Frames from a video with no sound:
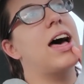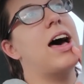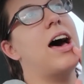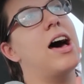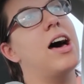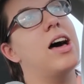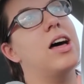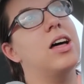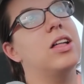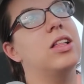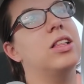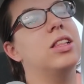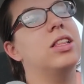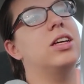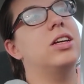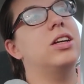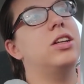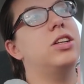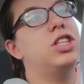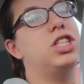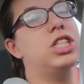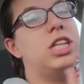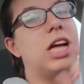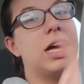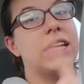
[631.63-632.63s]
I'll
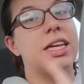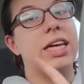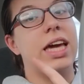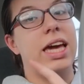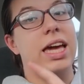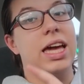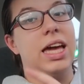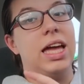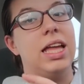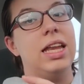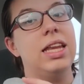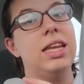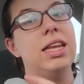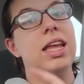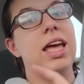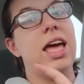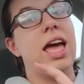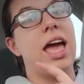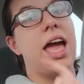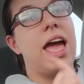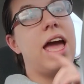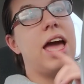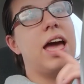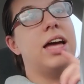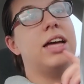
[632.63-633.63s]
check in
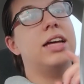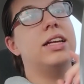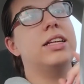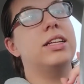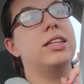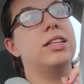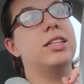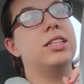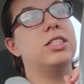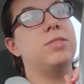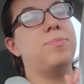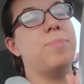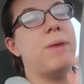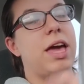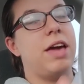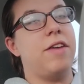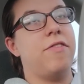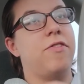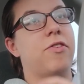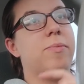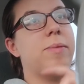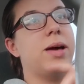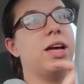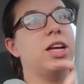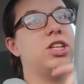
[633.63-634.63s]
and pay
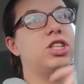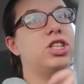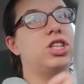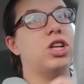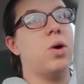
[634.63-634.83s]
for my